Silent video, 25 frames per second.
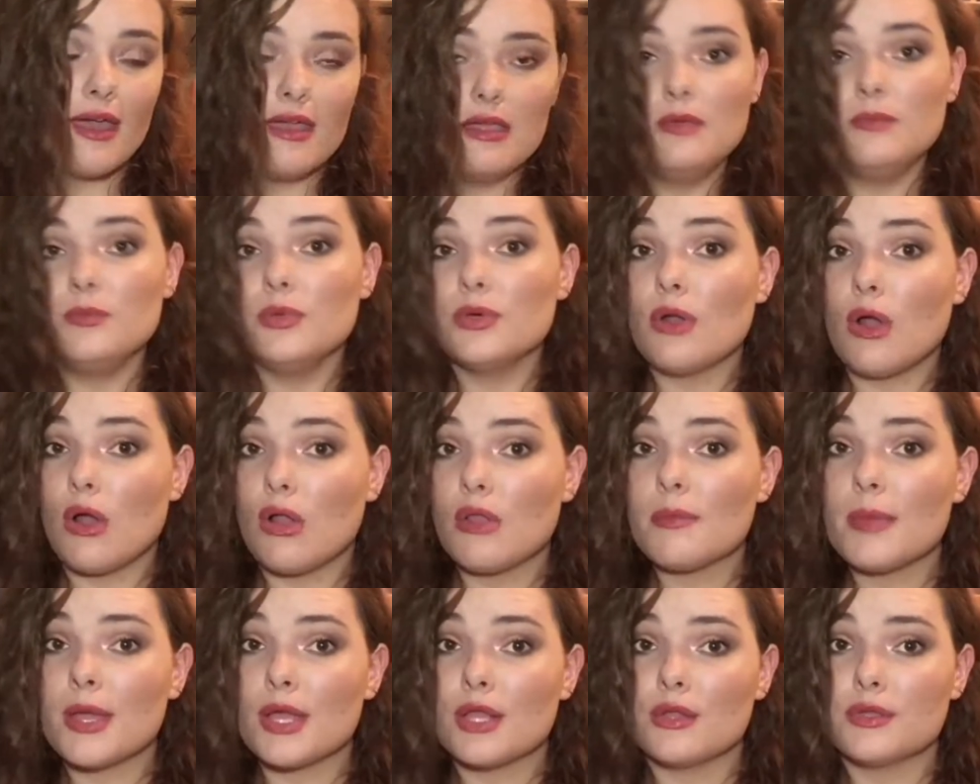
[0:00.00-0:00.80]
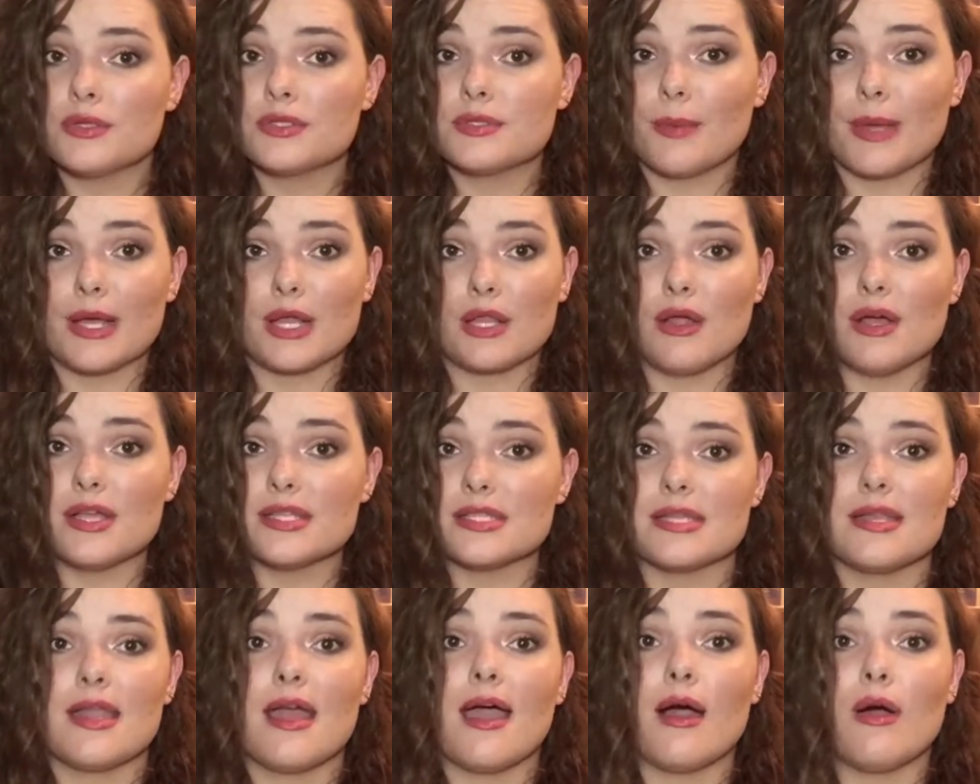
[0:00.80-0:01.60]
can put all of my clothes in my
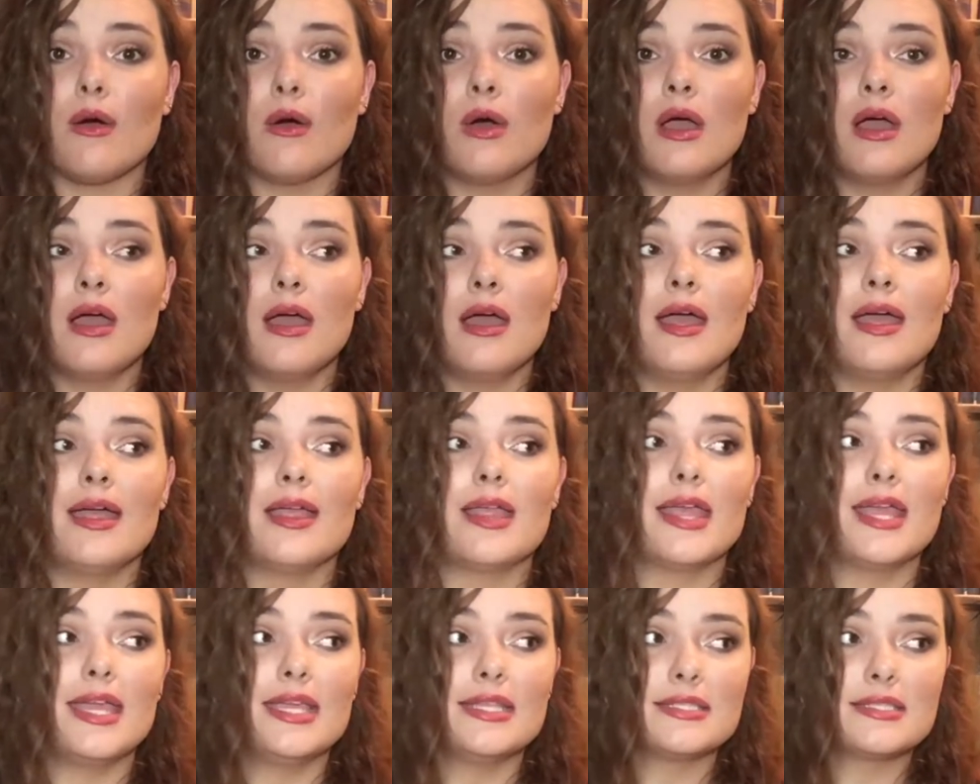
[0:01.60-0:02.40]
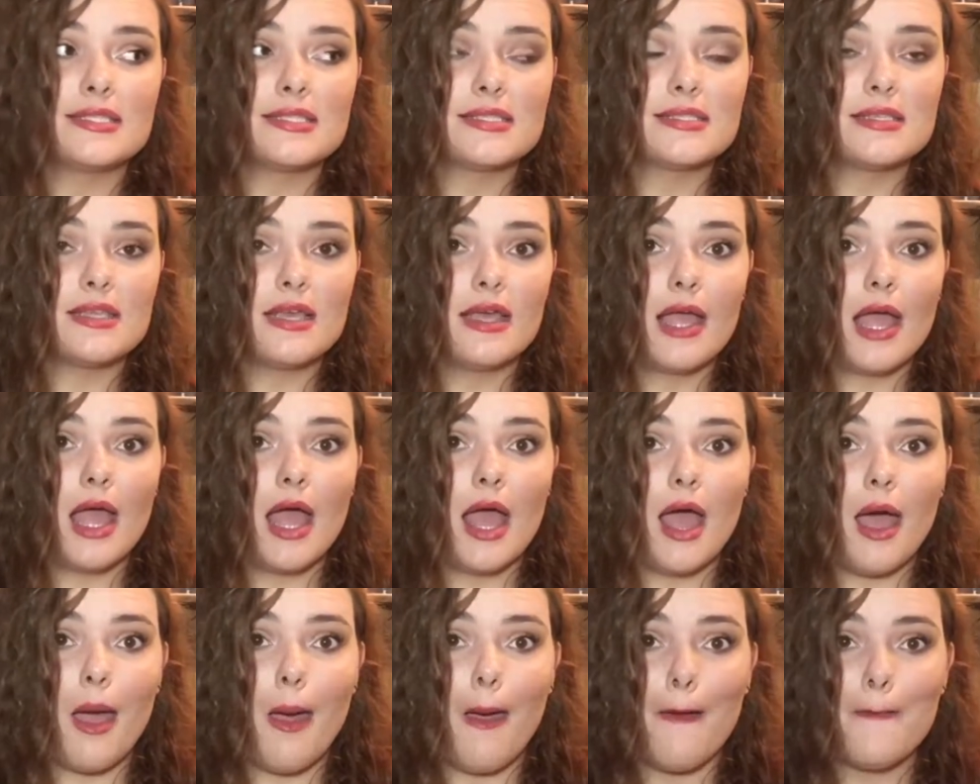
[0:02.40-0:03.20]
closet now. It's
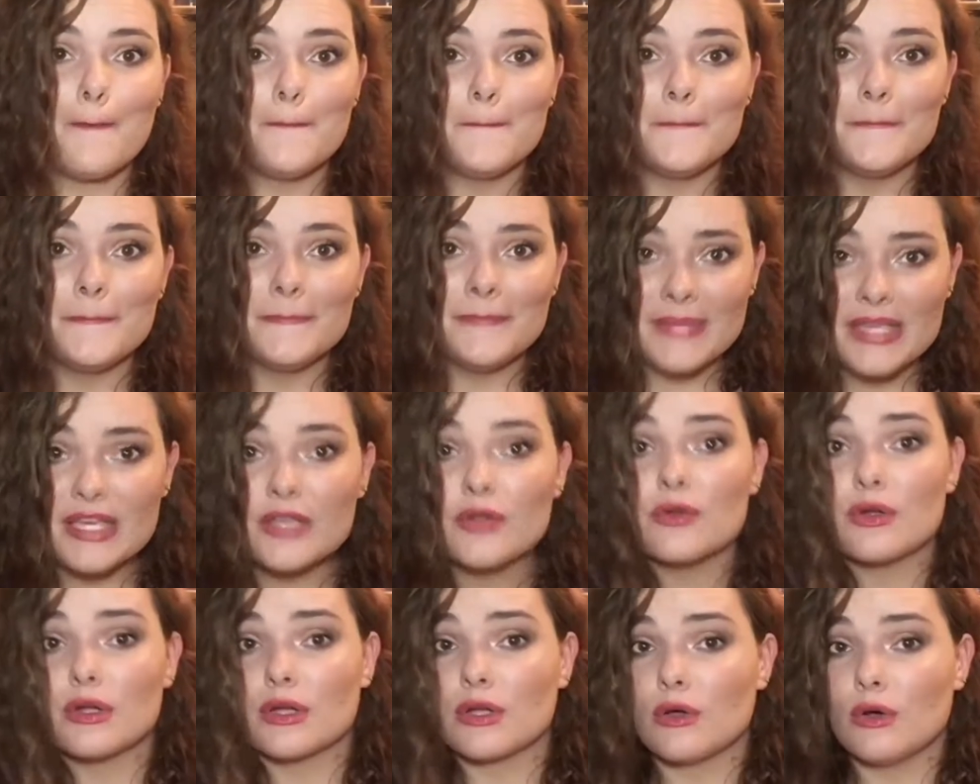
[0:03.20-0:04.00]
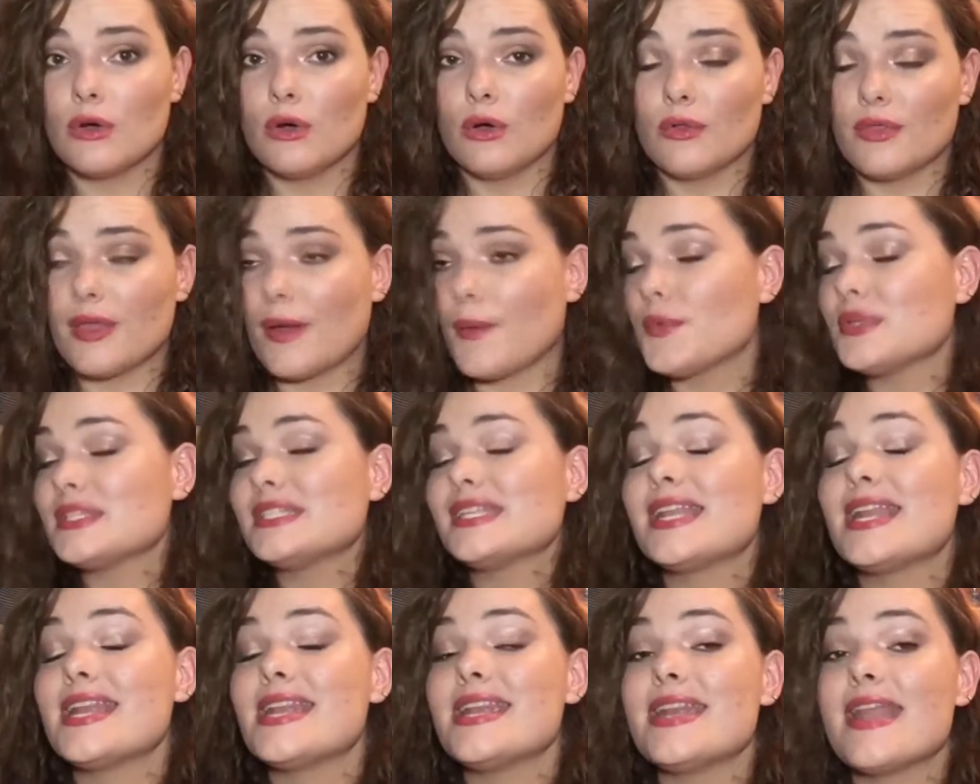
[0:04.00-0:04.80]
a miracle that was
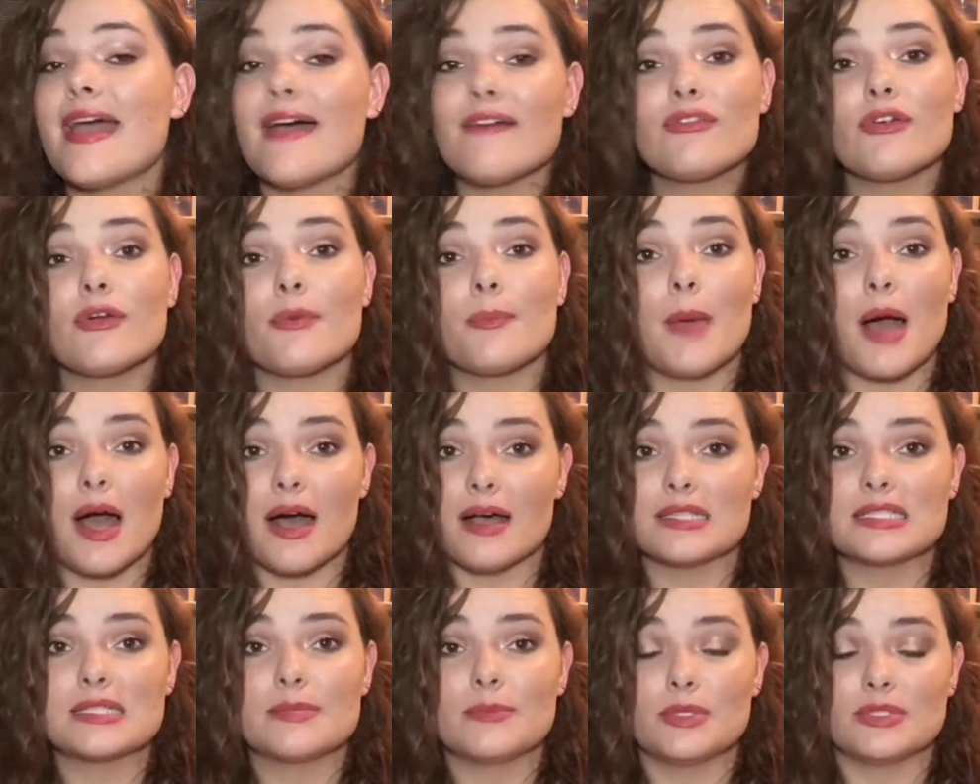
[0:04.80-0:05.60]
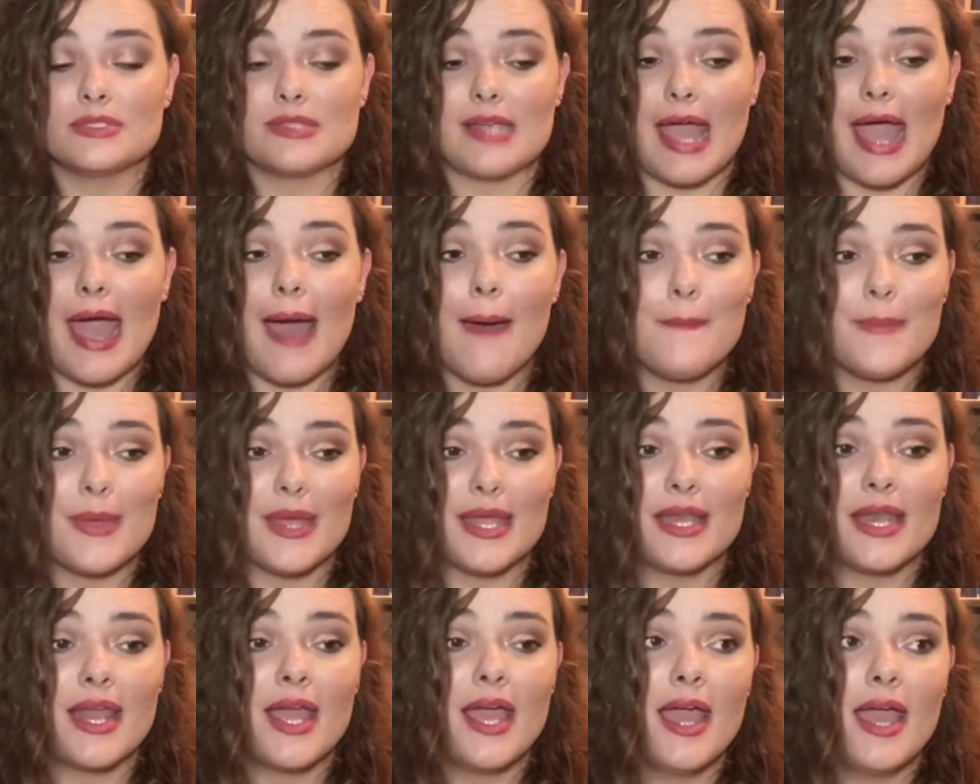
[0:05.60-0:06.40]
never possible to
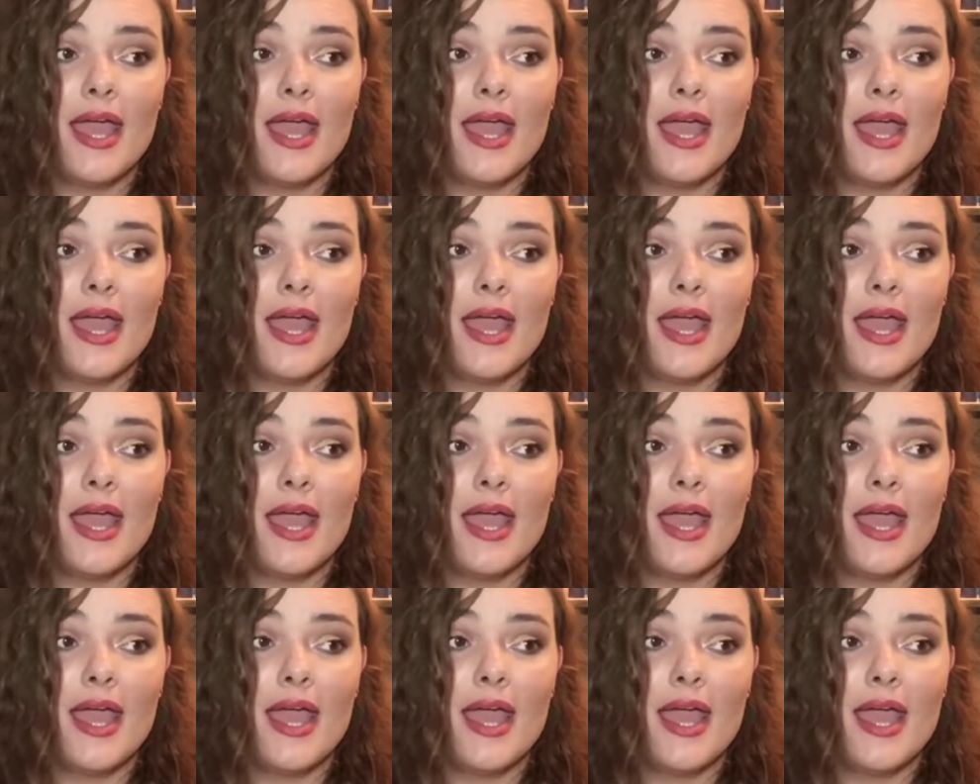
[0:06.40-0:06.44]
happen.